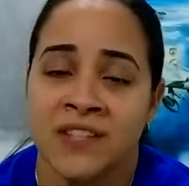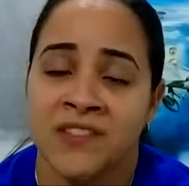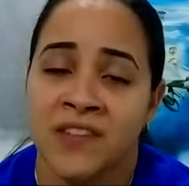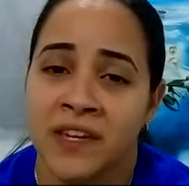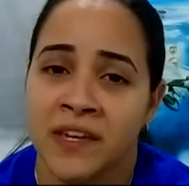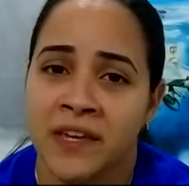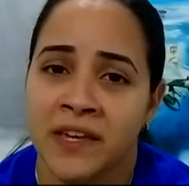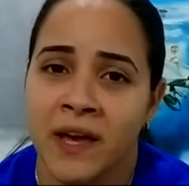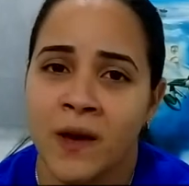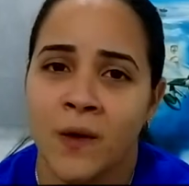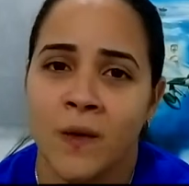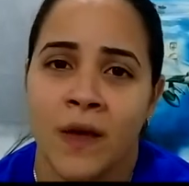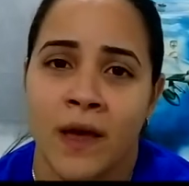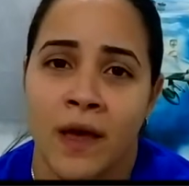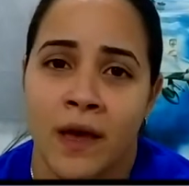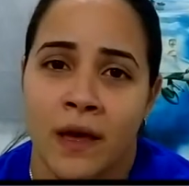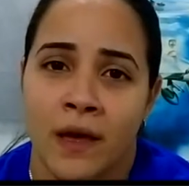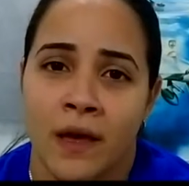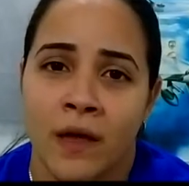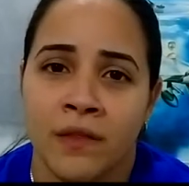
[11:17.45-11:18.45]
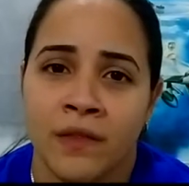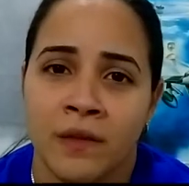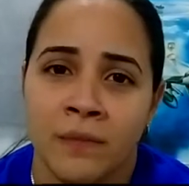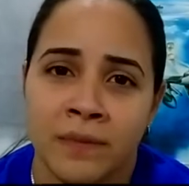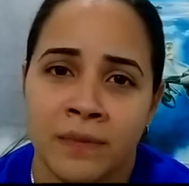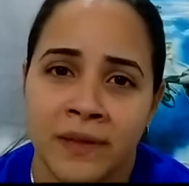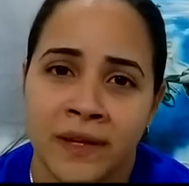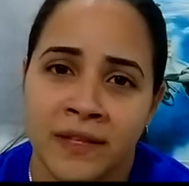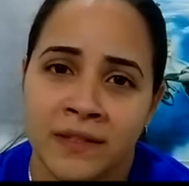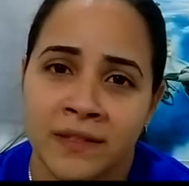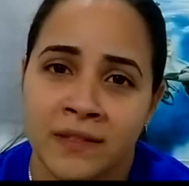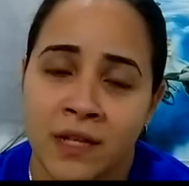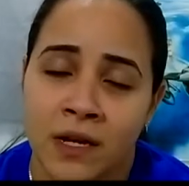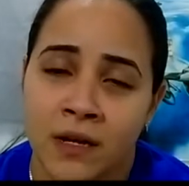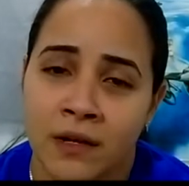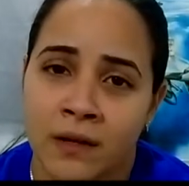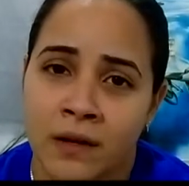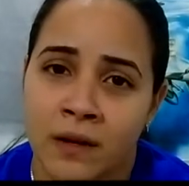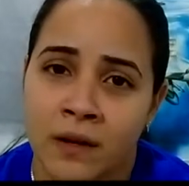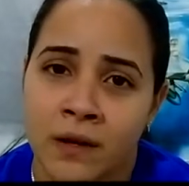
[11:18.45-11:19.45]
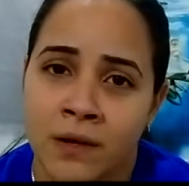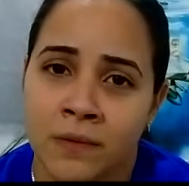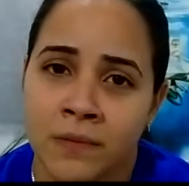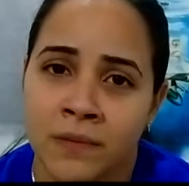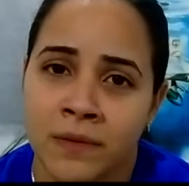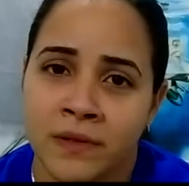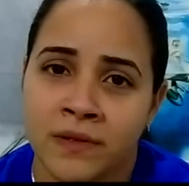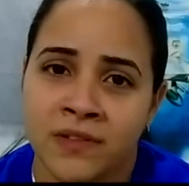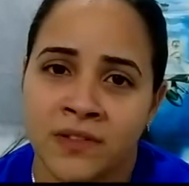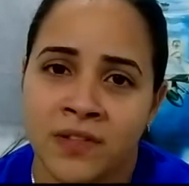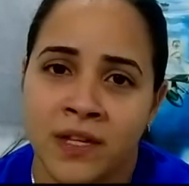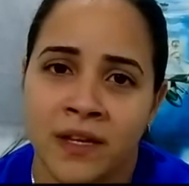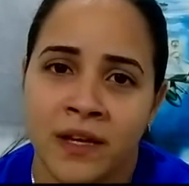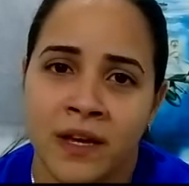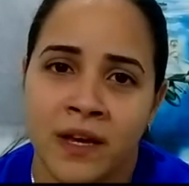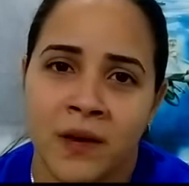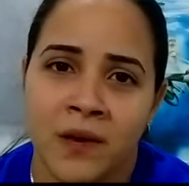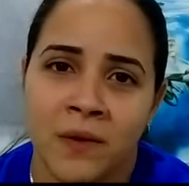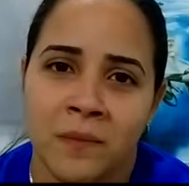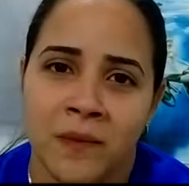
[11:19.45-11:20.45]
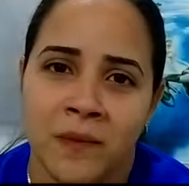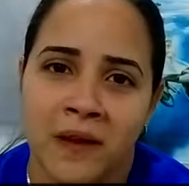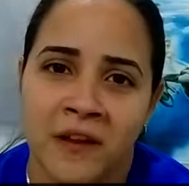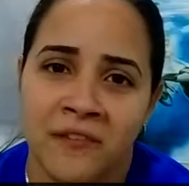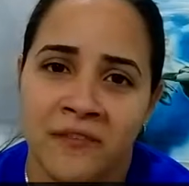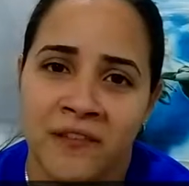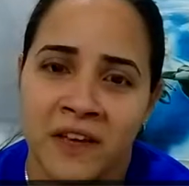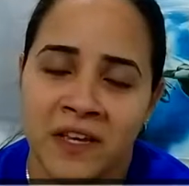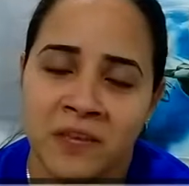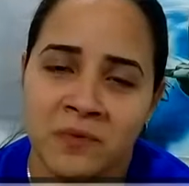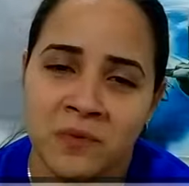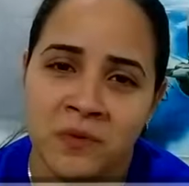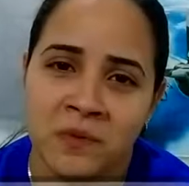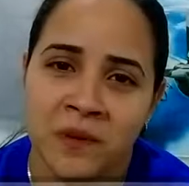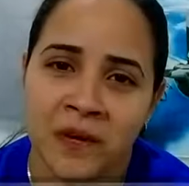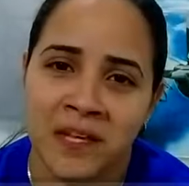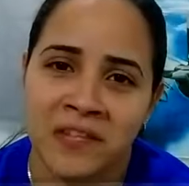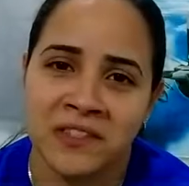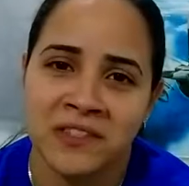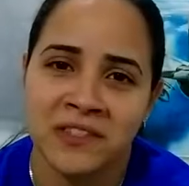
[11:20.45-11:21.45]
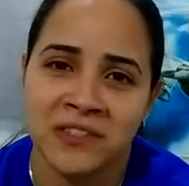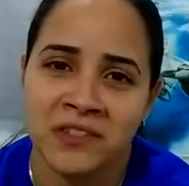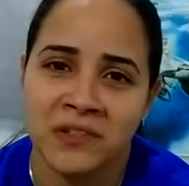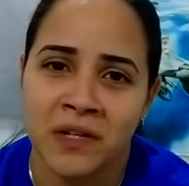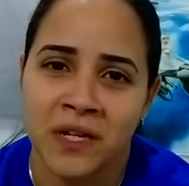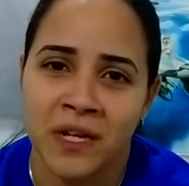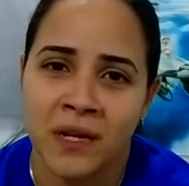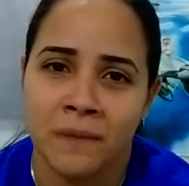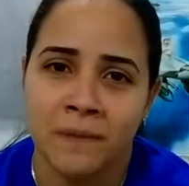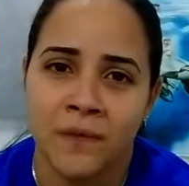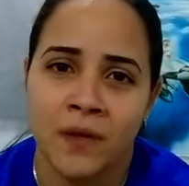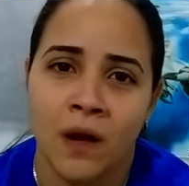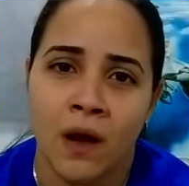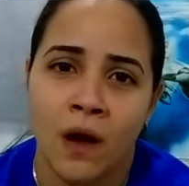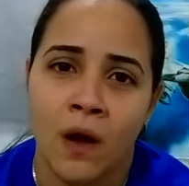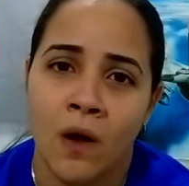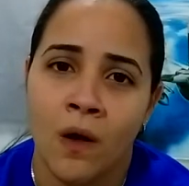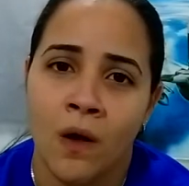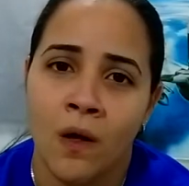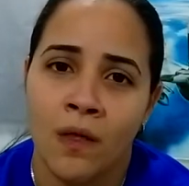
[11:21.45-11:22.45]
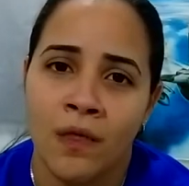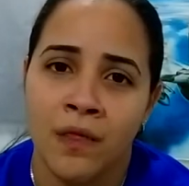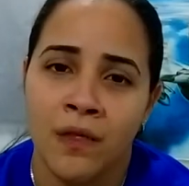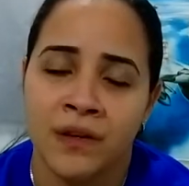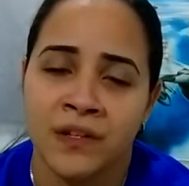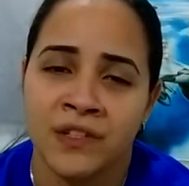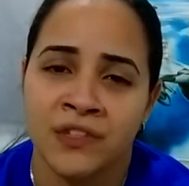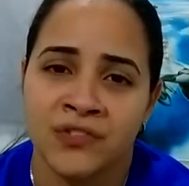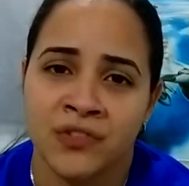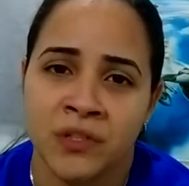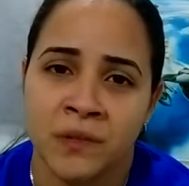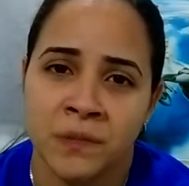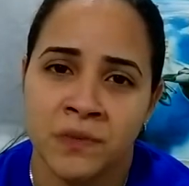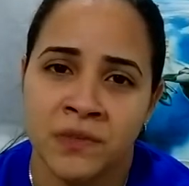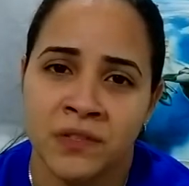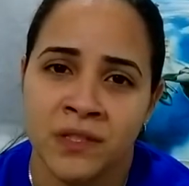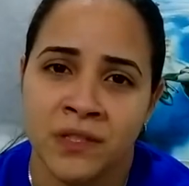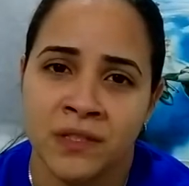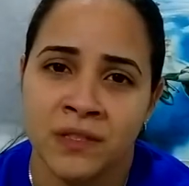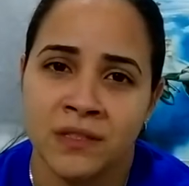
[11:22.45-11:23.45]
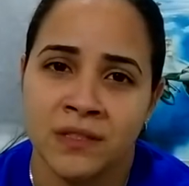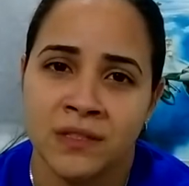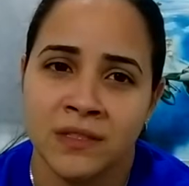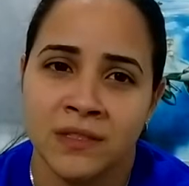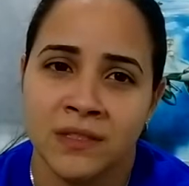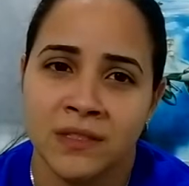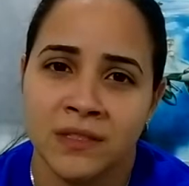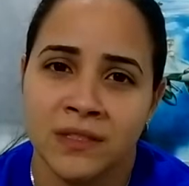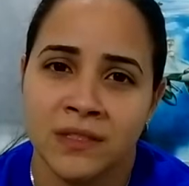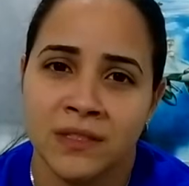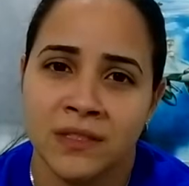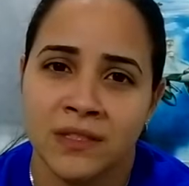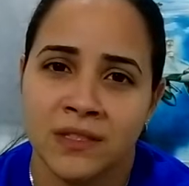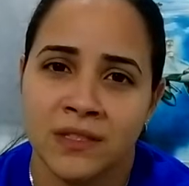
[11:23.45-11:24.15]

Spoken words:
Check out healthyplates.com. Check out my Facebook, my Instagram. All the descriptions.